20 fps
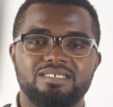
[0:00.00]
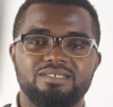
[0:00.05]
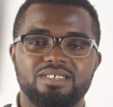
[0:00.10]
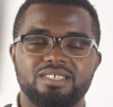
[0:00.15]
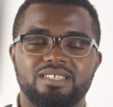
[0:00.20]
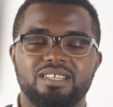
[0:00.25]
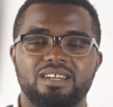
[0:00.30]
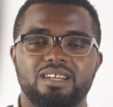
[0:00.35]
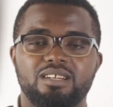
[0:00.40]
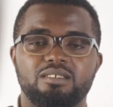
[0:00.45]

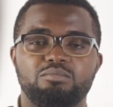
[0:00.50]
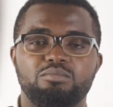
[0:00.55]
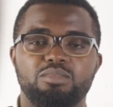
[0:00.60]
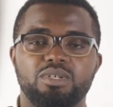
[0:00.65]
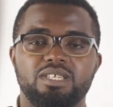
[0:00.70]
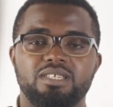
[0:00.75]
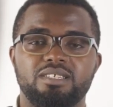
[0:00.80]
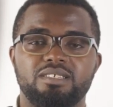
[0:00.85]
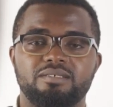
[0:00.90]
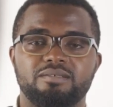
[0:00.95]
greater than
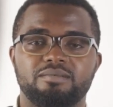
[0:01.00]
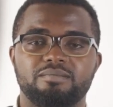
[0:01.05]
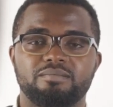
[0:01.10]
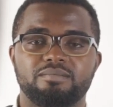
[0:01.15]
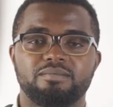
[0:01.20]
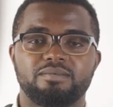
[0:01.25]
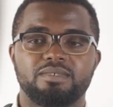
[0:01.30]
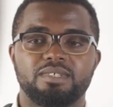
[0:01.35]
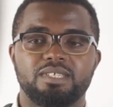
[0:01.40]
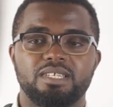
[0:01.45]
B
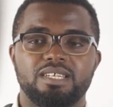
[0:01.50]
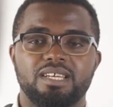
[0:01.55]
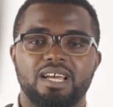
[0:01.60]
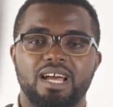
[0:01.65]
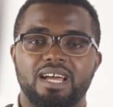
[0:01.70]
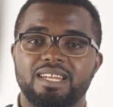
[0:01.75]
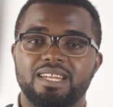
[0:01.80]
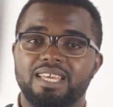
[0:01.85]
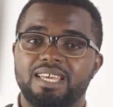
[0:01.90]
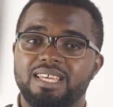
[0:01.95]

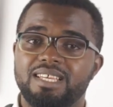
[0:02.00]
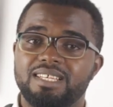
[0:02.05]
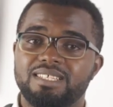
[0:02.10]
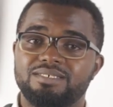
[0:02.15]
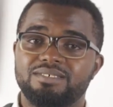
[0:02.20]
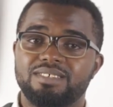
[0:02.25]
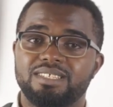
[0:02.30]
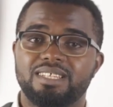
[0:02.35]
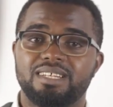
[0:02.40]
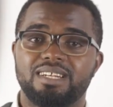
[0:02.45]
and A is
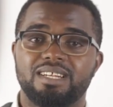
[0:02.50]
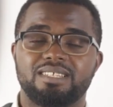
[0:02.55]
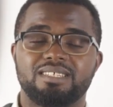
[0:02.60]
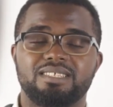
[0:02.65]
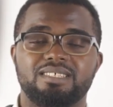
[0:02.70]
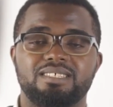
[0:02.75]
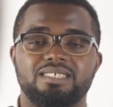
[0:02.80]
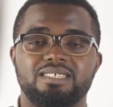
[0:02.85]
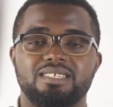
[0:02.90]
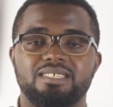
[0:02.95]
greater than
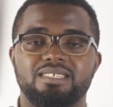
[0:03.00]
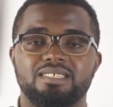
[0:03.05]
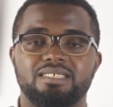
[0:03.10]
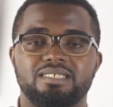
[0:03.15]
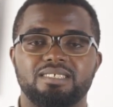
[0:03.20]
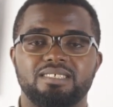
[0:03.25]
C,